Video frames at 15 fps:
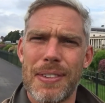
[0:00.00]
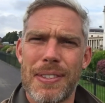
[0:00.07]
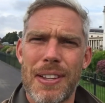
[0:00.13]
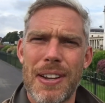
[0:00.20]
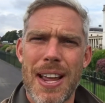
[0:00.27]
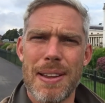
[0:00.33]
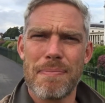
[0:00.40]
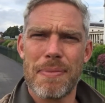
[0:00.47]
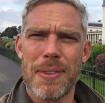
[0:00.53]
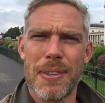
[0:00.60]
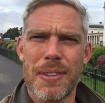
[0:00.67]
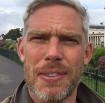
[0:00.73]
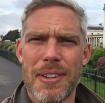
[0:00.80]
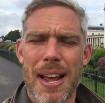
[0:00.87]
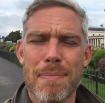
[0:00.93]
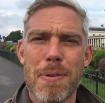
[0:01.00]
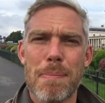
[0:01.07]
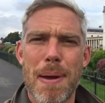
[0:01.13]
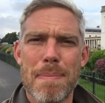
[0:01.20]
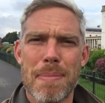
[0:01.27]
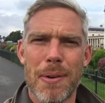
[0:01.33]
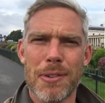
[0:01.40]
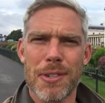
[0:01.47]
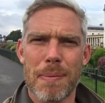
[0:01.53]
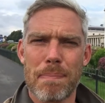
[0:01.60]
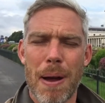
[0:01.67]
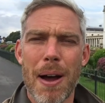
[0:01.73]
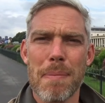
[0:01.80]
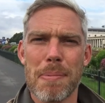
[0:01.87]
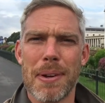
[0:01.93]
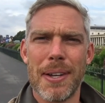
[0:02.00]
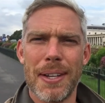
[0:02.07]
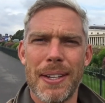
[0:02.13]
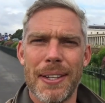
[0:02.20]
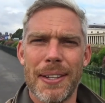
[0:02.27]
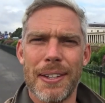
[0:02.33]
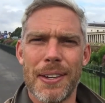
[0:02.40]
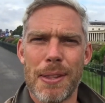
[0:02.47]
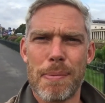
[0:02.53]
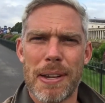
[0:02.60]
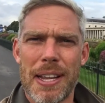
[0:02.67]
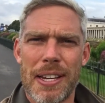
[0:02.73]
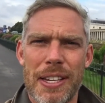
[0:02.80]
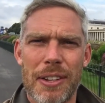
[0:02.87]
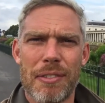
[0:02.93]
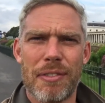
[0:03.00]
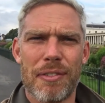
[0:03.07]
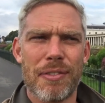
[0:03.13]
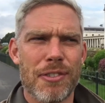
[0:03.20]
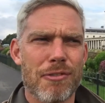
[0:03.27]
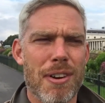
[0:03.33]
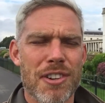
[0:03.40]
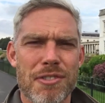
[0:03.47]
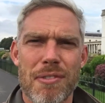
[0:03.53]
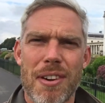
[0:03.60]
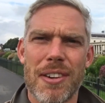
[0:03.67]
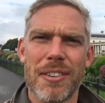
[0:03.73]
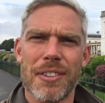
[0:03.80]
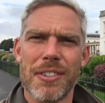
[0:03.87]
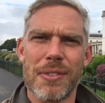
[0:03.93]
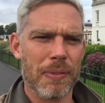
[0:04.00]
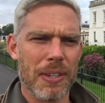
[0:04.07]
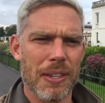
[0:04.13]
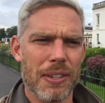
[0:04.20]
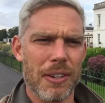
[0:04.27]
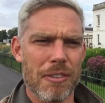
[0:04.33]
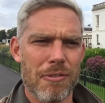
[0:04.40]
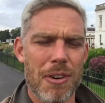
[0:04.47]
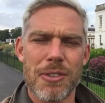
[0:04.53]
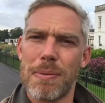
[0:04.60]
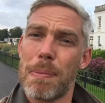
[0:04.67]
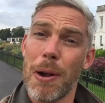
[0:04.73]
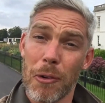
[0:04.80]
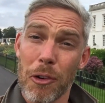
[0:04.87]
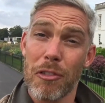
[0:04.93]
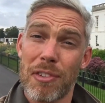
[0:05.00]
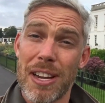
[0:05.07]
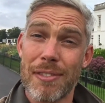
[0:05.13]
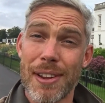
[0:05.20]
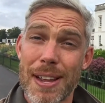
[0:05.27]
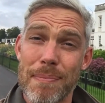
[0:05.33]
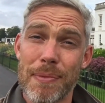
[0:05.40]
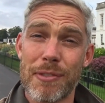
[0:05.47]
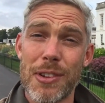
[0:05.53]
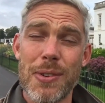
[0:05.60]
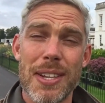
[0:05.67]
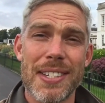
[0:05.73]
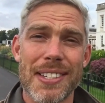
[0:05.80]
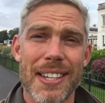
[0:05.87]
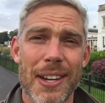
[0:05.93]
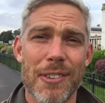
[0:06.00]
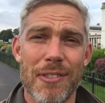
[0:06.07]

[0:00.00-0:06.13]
The name, the Admiral Benbow, is the pub at the beginning of Treasure Island, and I wrote a biography of him a few years ago.